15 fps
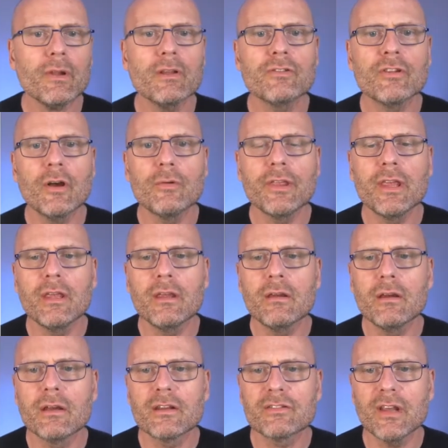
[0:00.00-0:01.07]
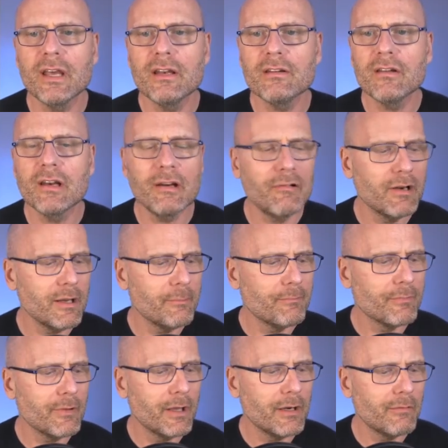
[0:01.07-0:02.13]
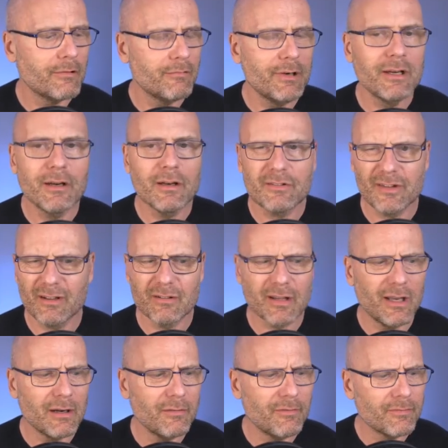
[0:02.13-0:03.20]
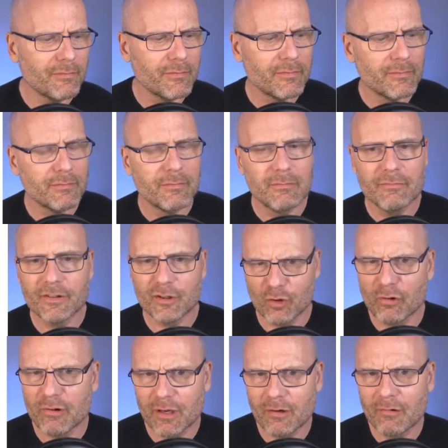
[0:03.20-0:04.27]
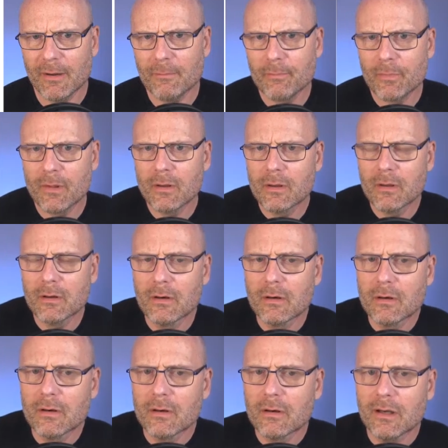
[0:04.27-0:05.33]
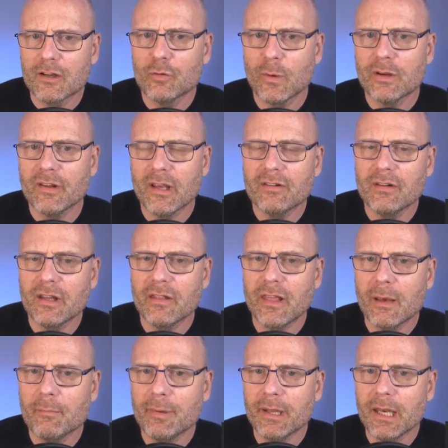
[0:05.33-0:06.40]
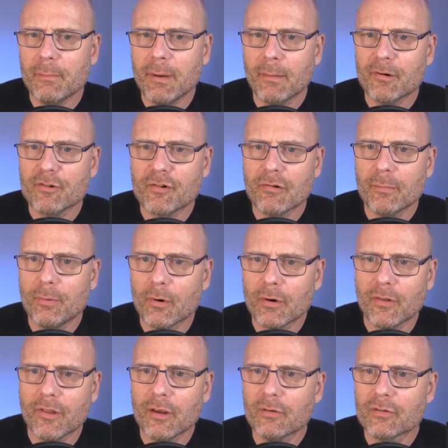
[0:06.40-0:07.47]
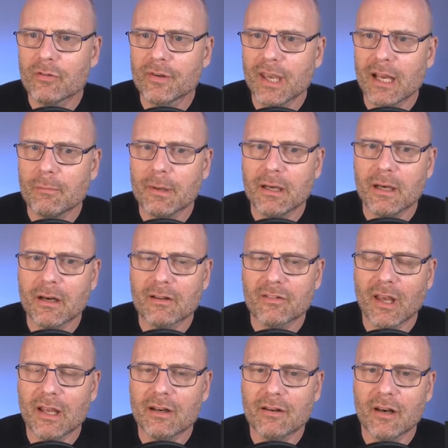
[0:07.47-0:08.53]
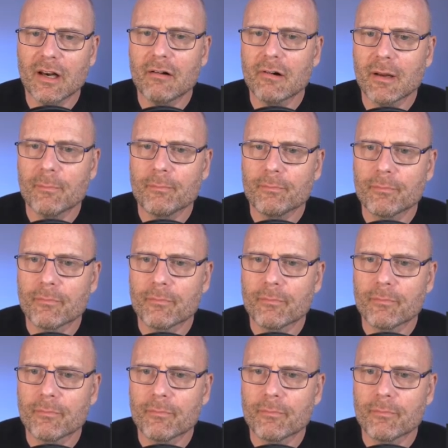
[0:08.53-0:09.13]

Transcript: So the excited delirium, I know it really does sound kind of Victorian, right? In 2018, the MPD published a report on the use of ketamine in excited delirium.